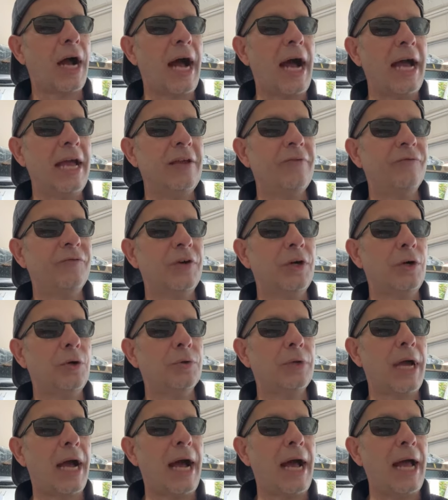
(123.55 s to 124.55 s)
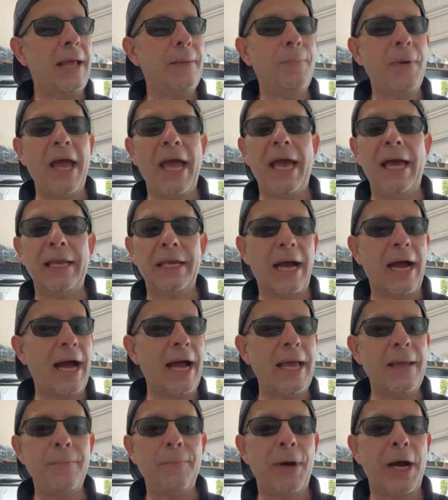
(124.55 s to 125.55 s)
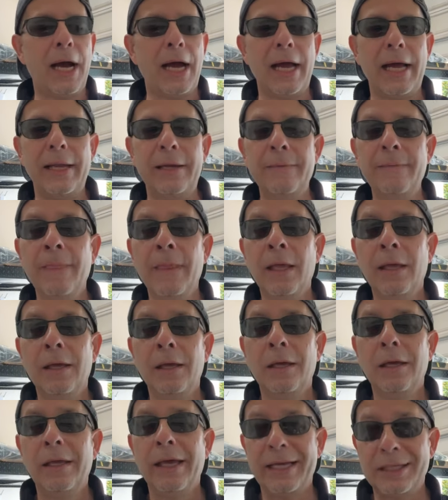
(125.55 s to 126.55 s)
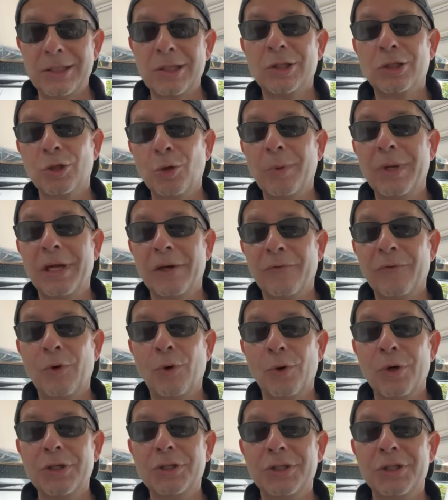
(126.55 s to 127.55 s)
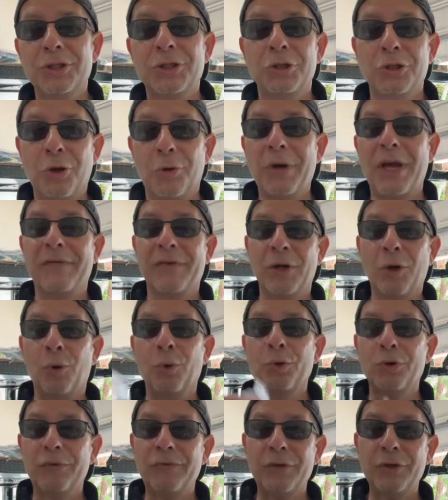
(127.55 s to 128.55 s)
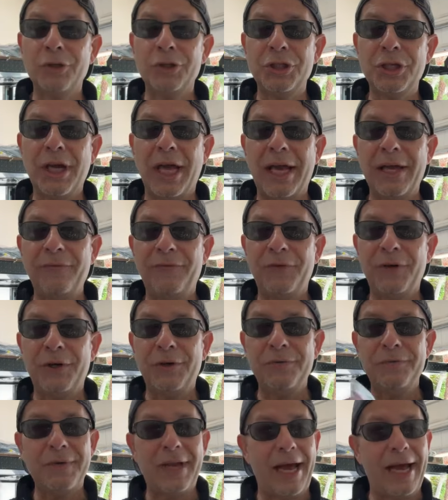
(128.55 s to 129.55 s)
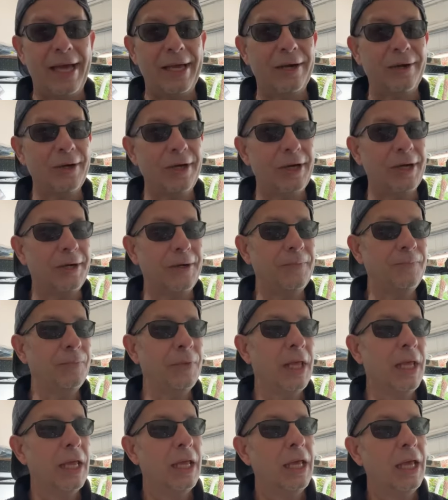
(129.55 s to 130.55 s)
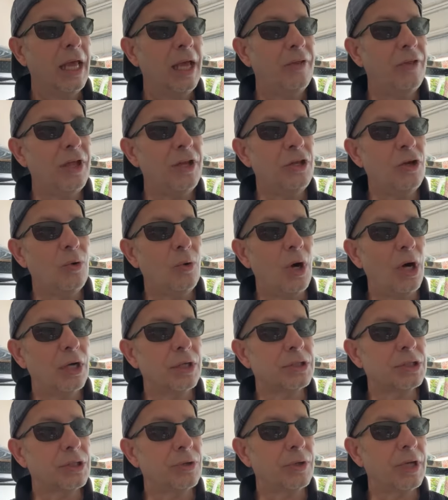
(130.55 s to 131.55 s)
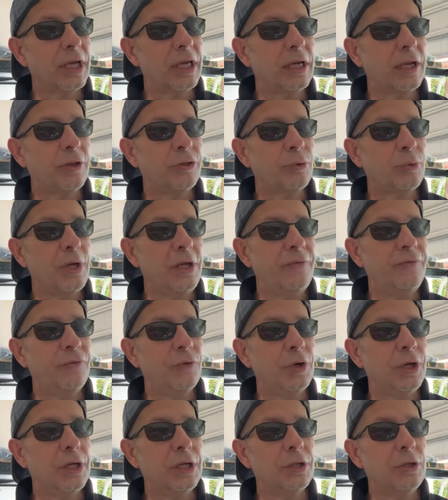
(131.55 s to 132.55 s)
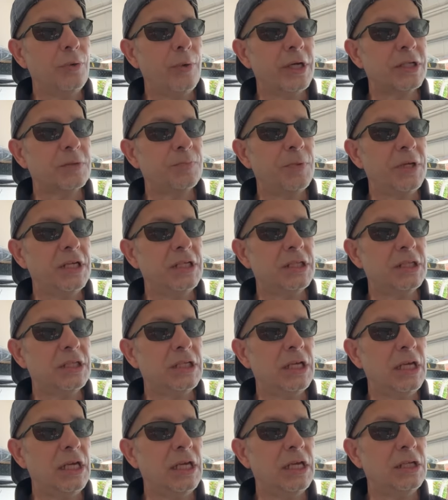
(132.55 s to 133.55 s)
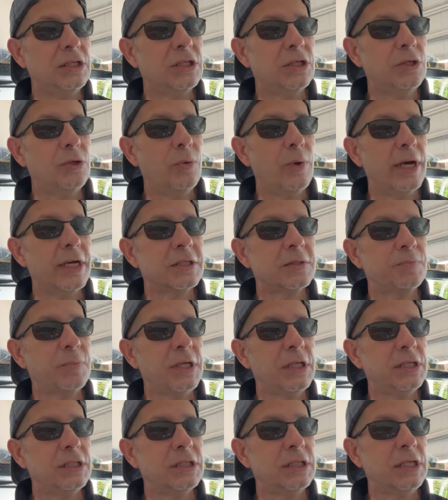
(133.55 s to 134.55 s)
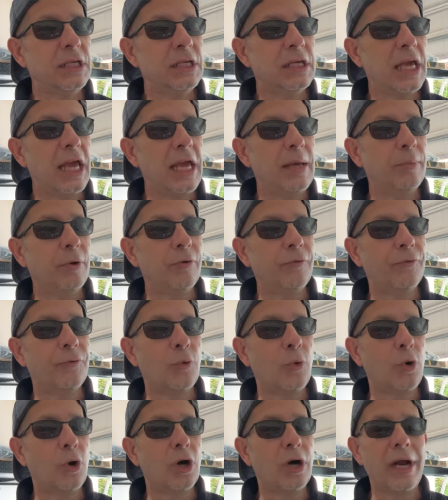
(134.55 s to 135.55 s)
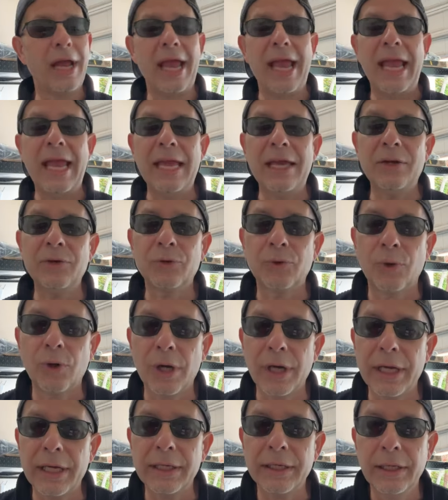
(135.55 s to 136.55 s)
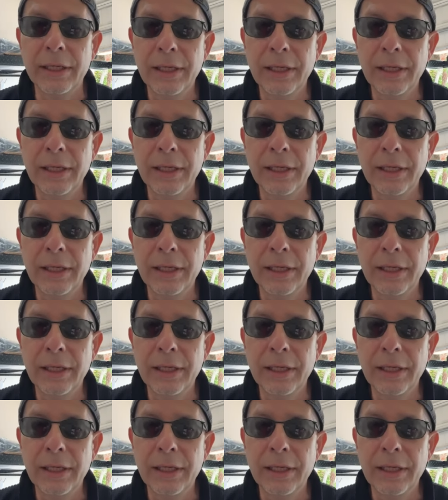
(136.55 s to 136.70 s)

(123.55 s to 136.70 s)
iPhone, iPad, iPod. That's assuming, of course, that you don't have an older version iPhone. I don't know. And then you'll also get a 3-foot USB-C to USB-C cable for Android.